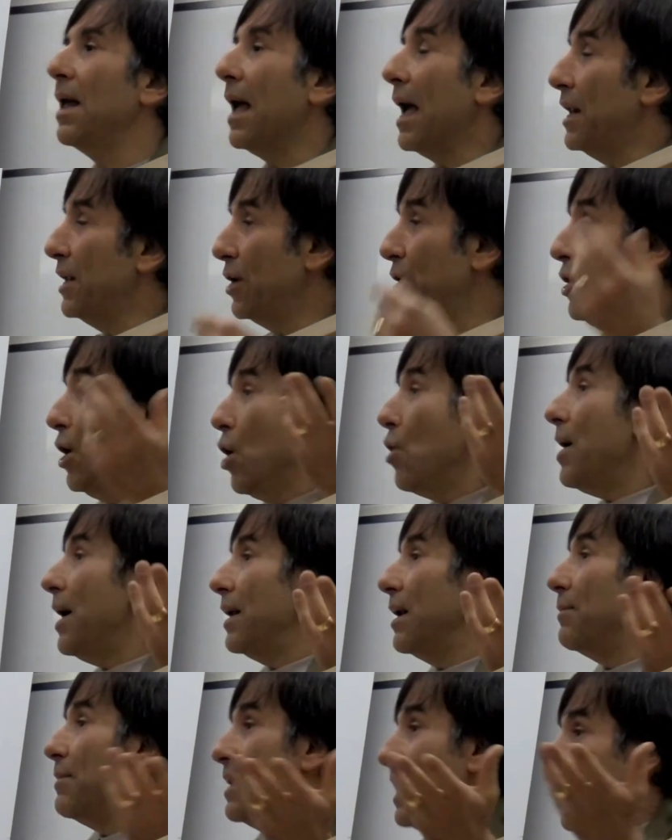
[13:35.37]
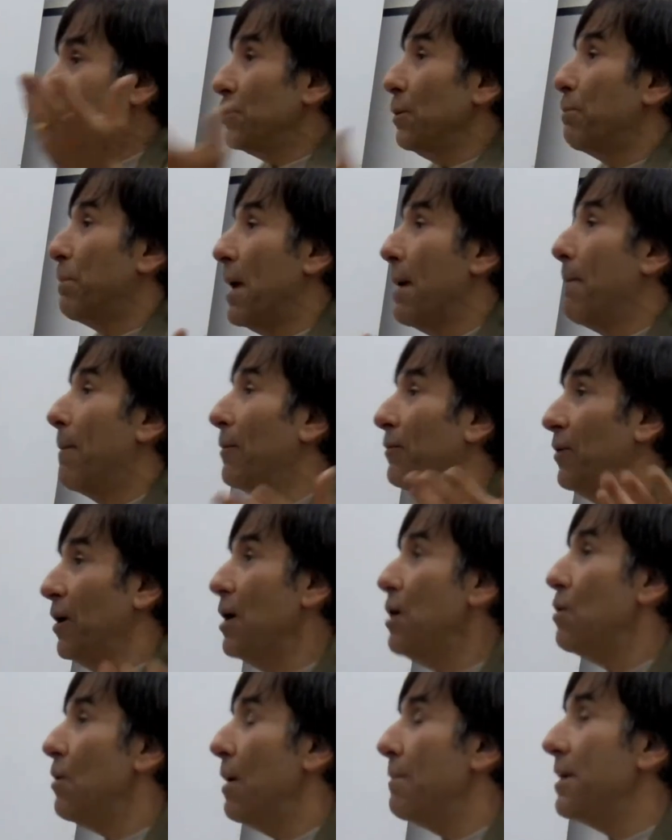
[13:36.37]
And you do it. I mean, that's what people
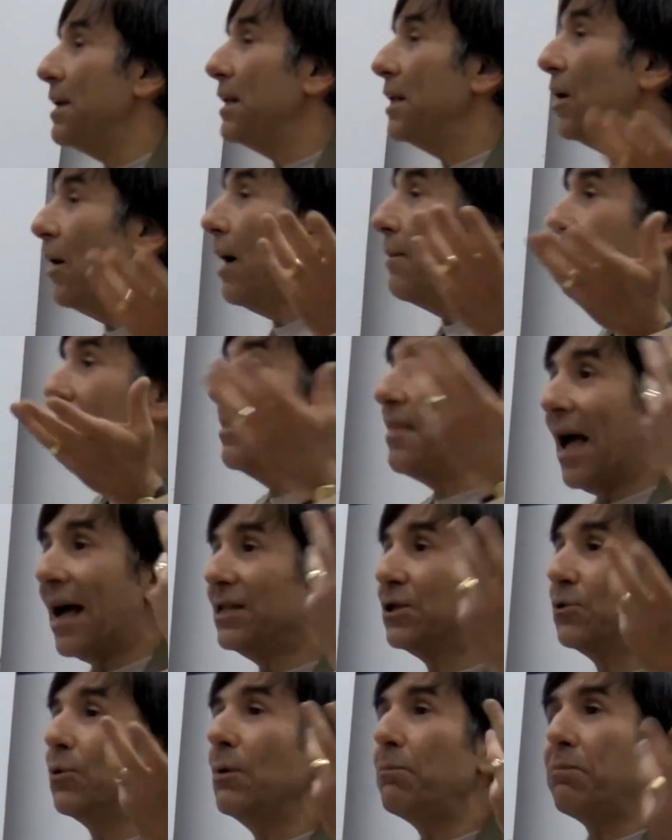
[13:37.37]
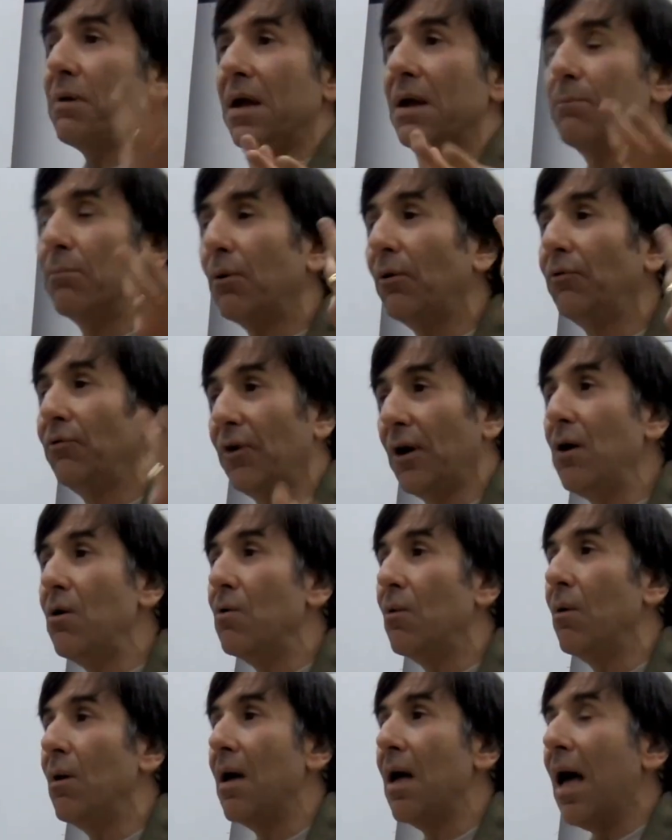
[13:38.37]
do. I mean, you know, I mean, that's what people
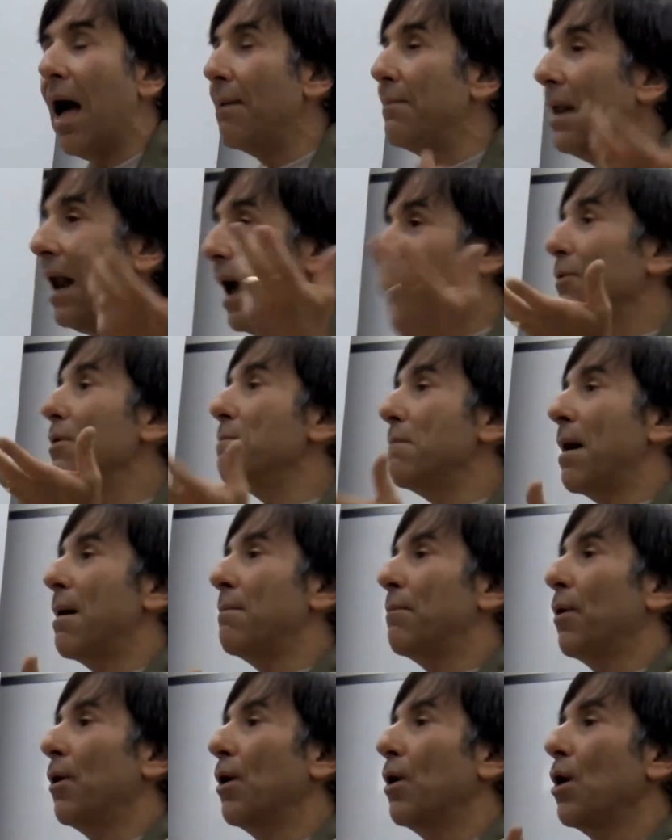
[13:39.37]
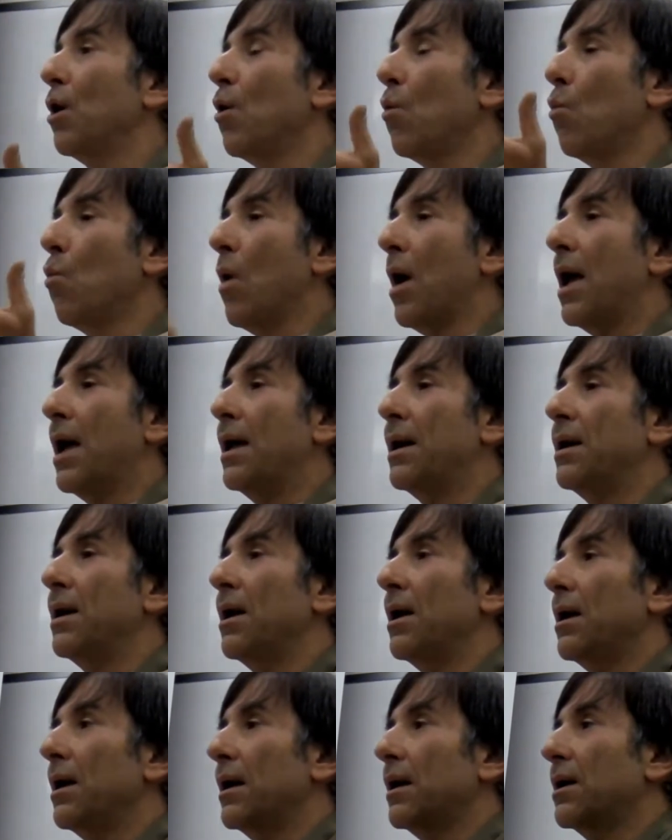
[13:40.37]
do. I mean, I remember when
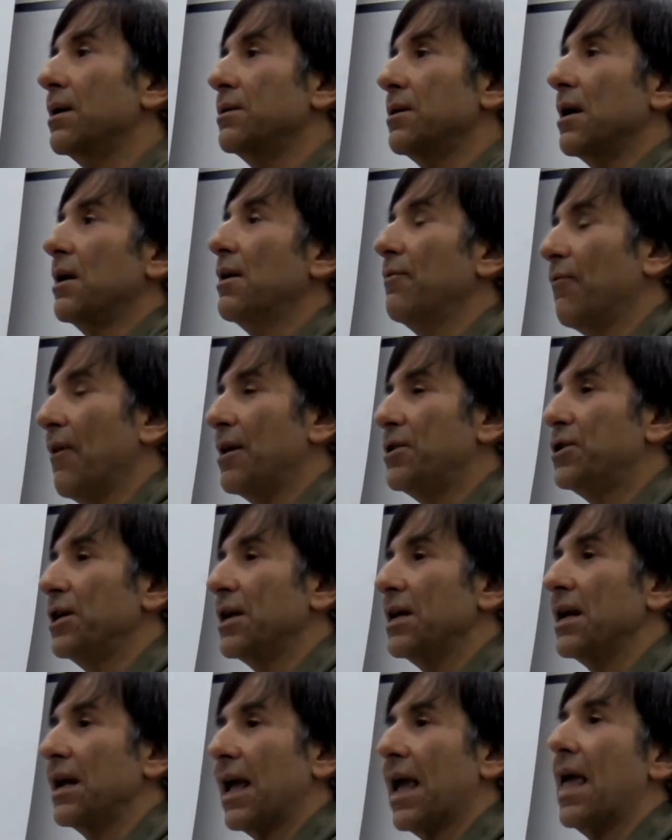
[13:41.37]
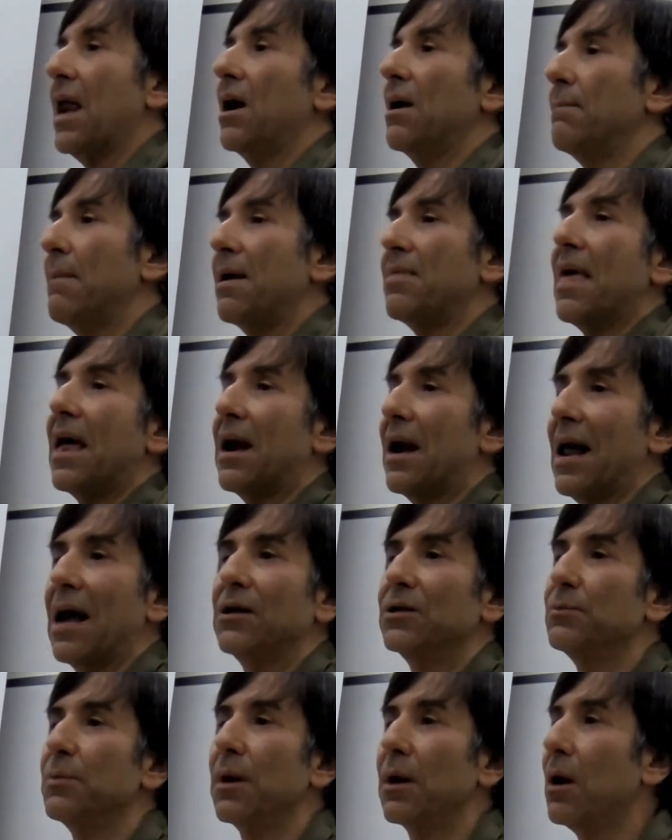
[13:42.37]
Kentucky Fried Chicken in Canada made that
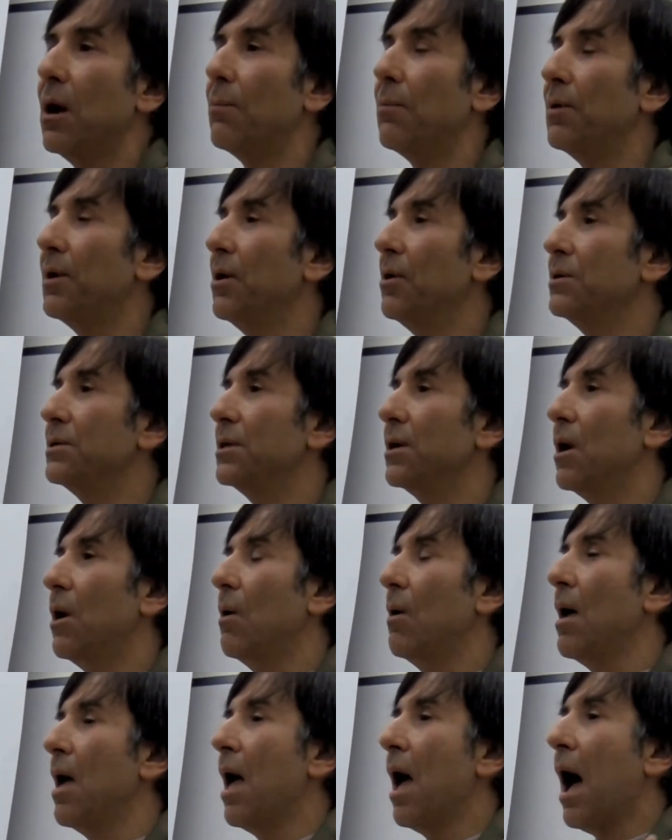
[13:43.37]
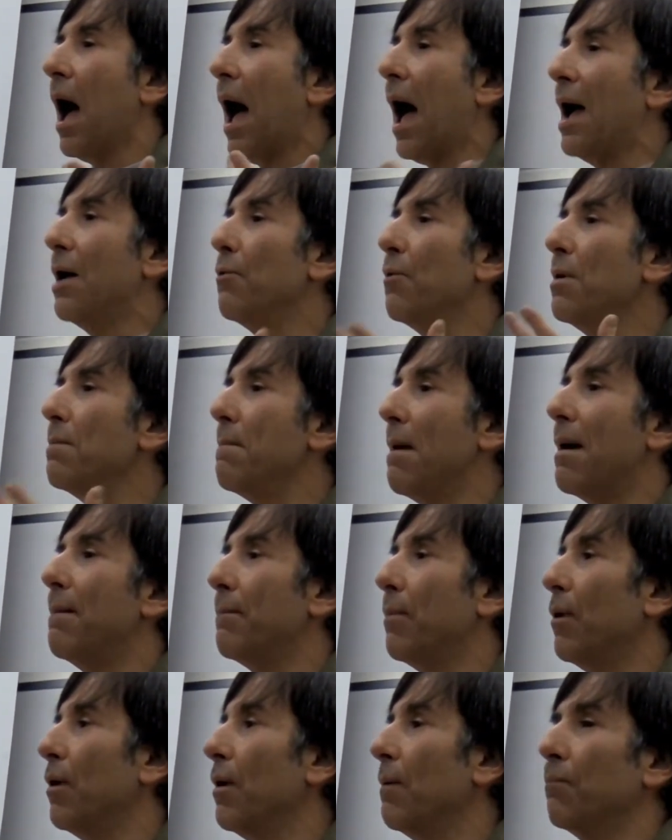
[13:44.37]
announcement a couple years ago. I
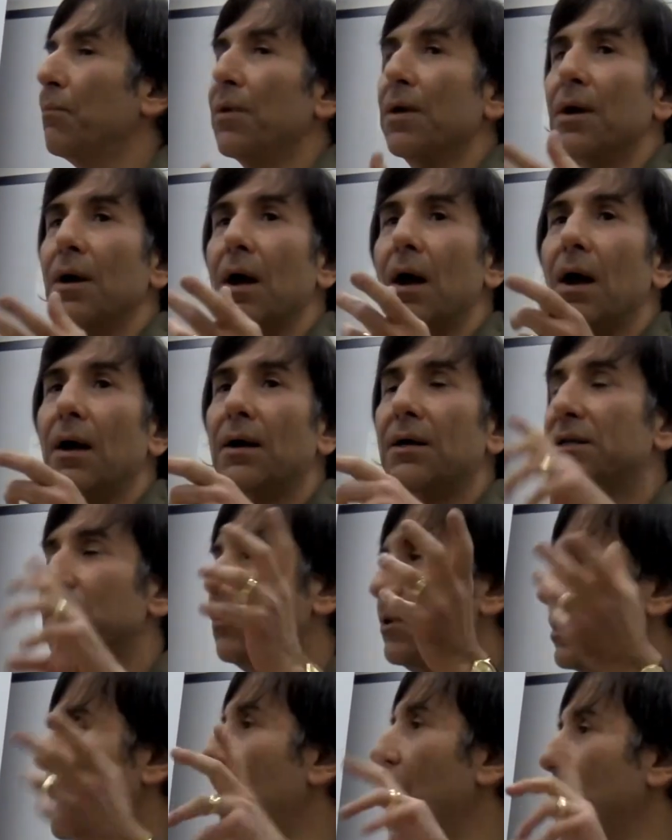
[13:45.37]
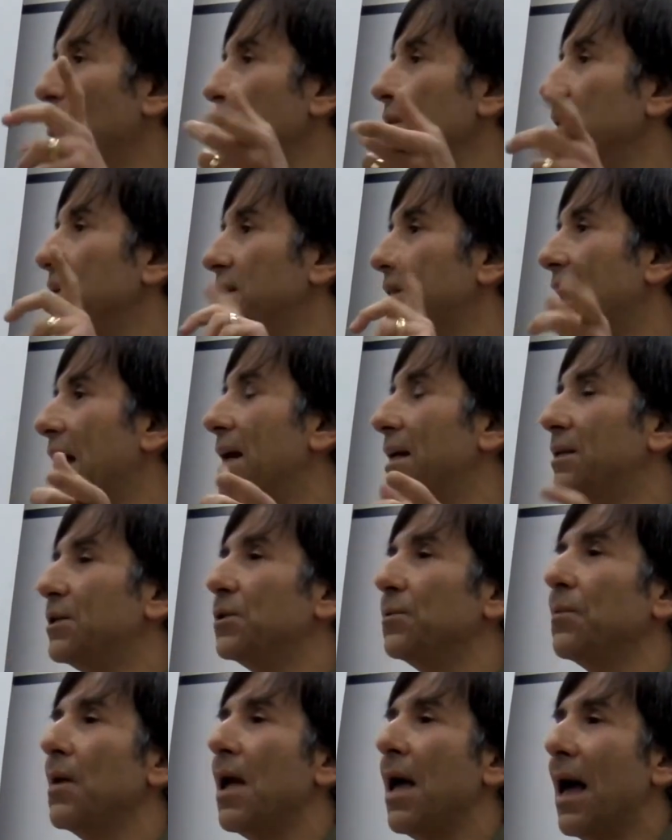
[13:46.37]
remember, because it was covered in the States,
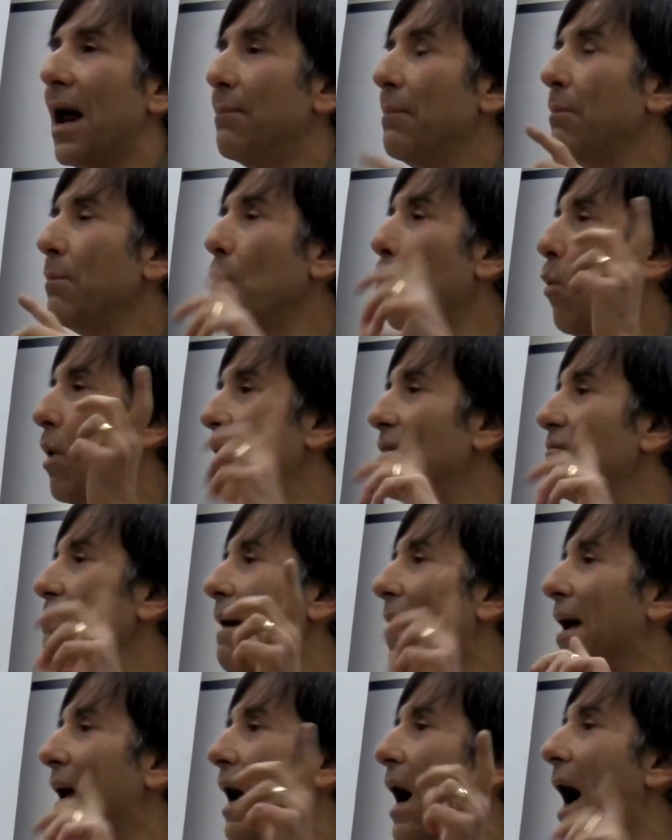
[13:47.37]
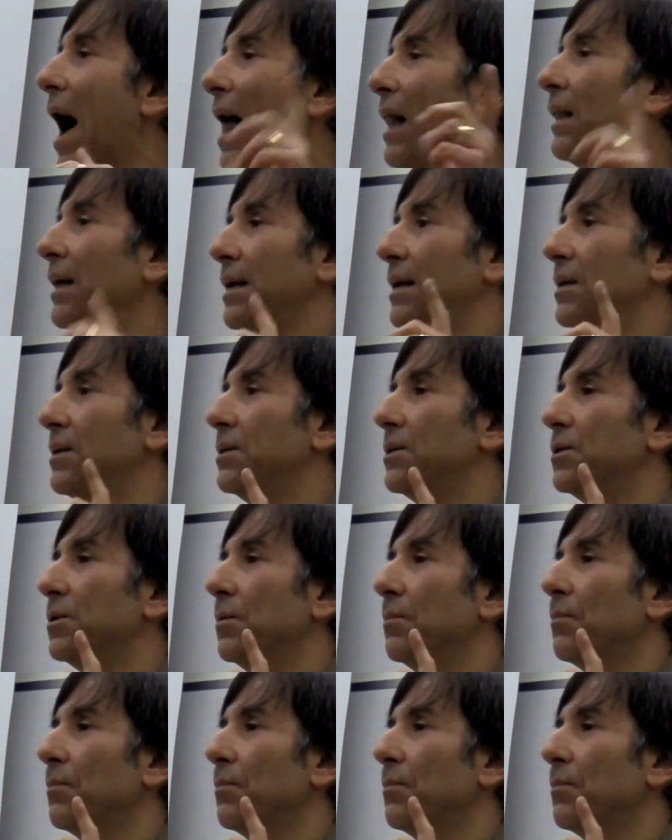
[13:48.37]
I remember one of my colleagues